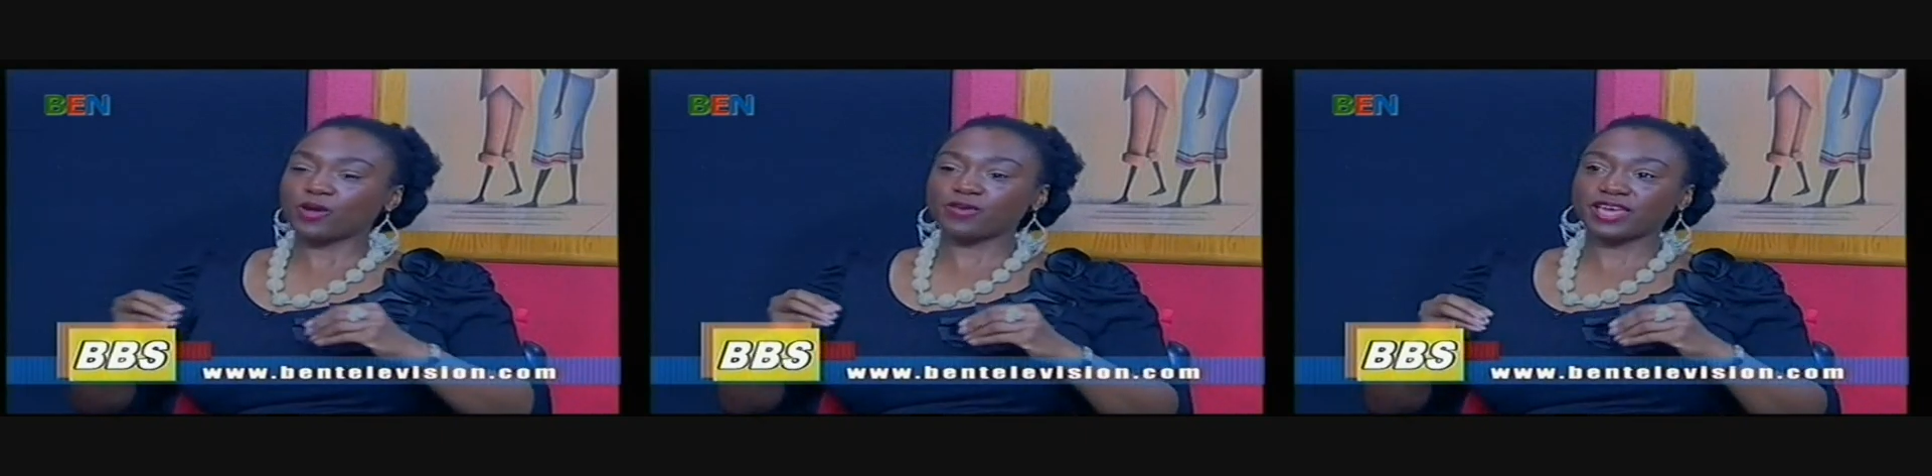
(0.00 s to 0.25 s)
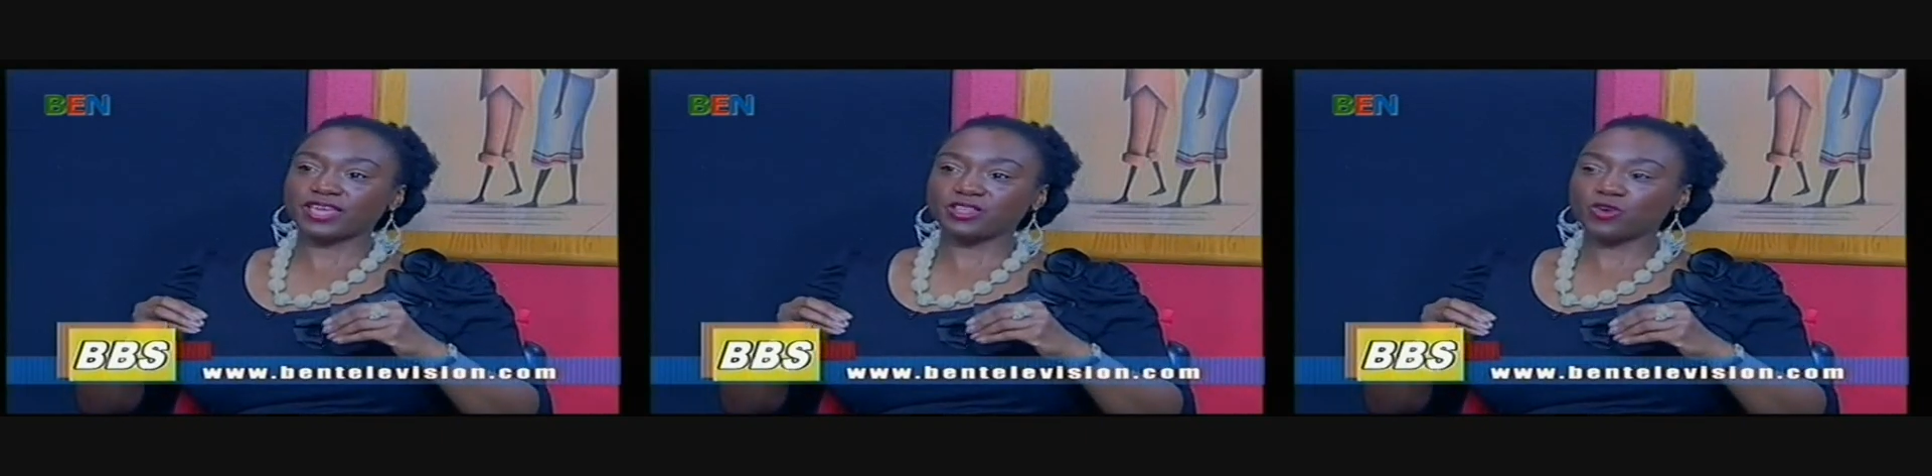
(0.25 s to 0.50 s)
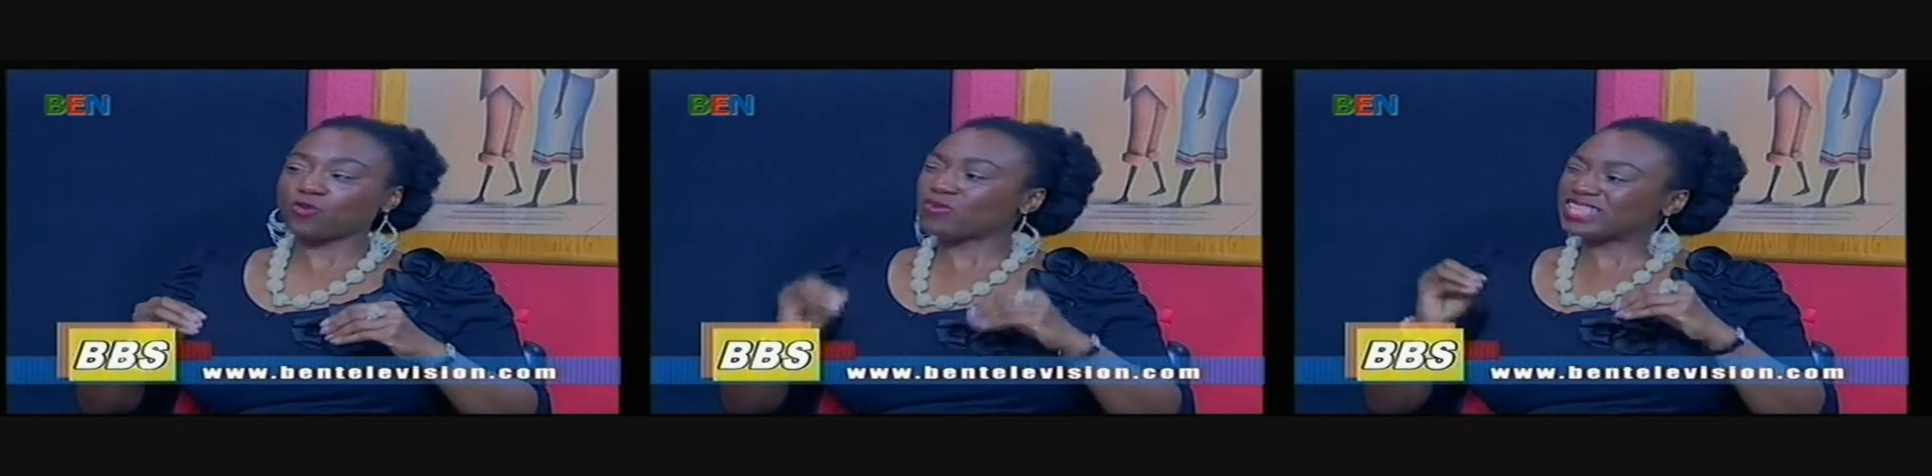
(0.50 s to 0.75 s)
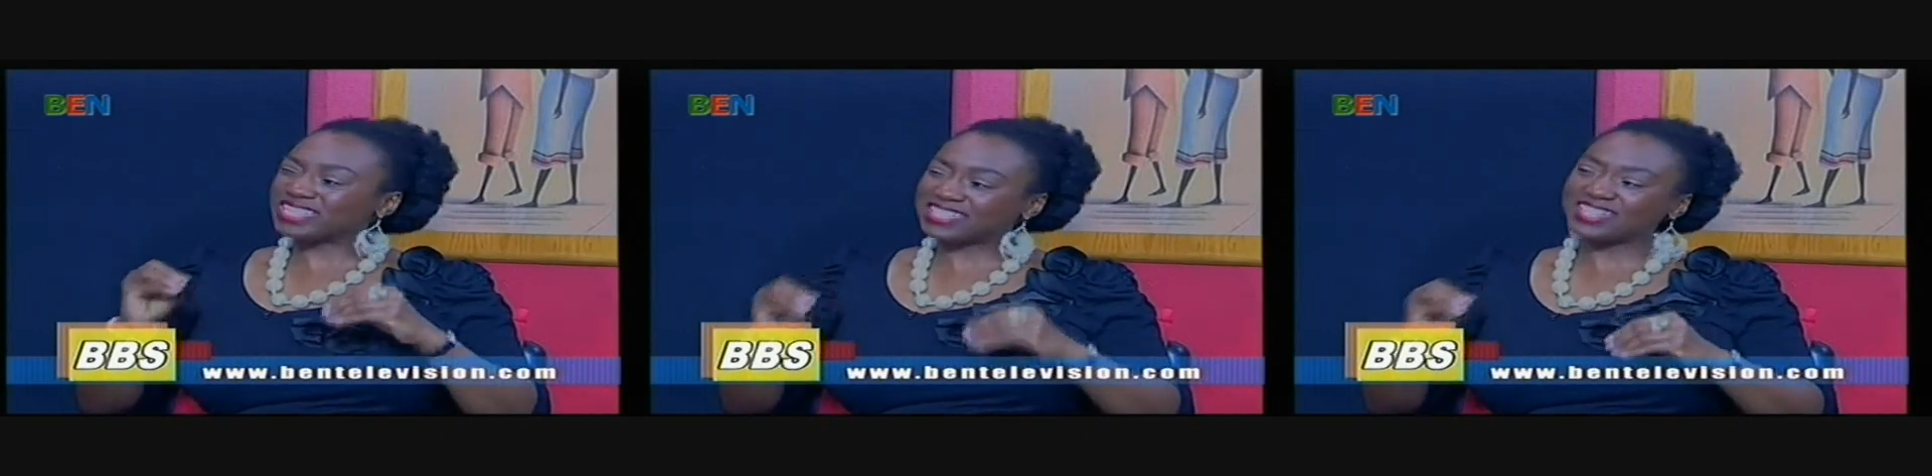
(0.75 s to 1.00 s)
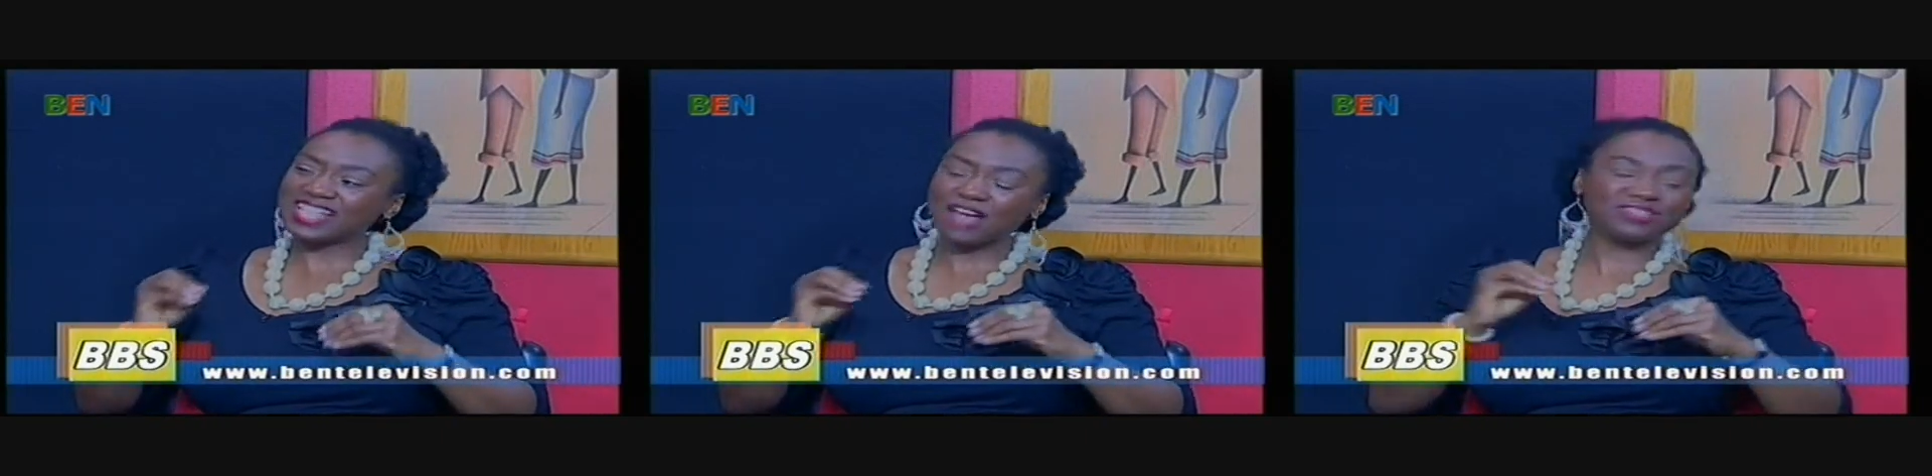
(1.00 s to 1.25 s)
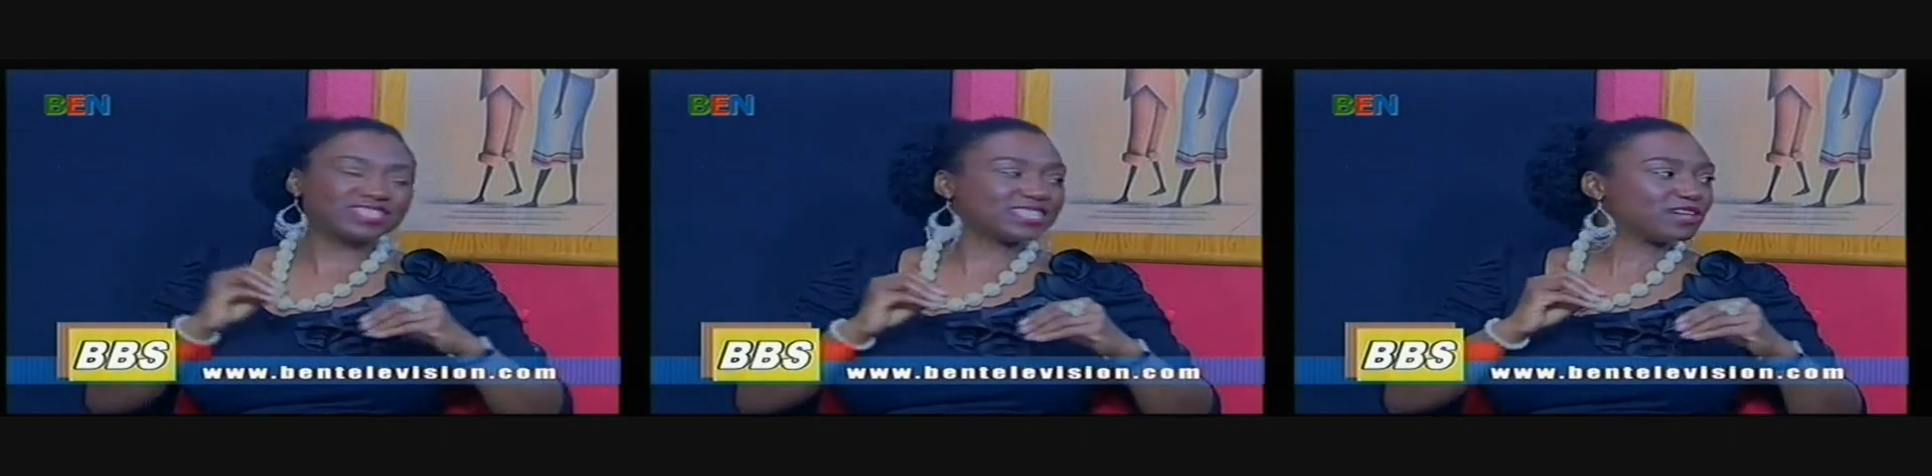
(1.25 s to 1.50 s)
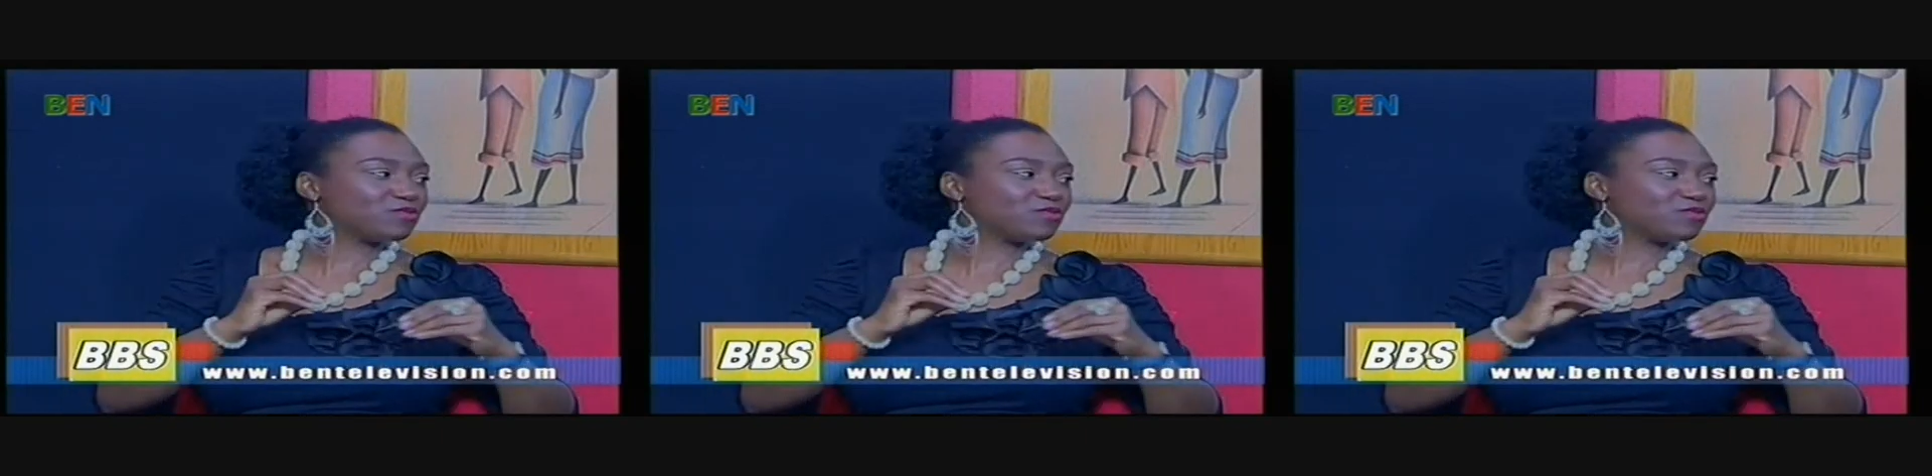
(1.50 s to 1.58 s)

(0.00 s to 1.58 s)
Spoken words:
okay, you know what, we still haven't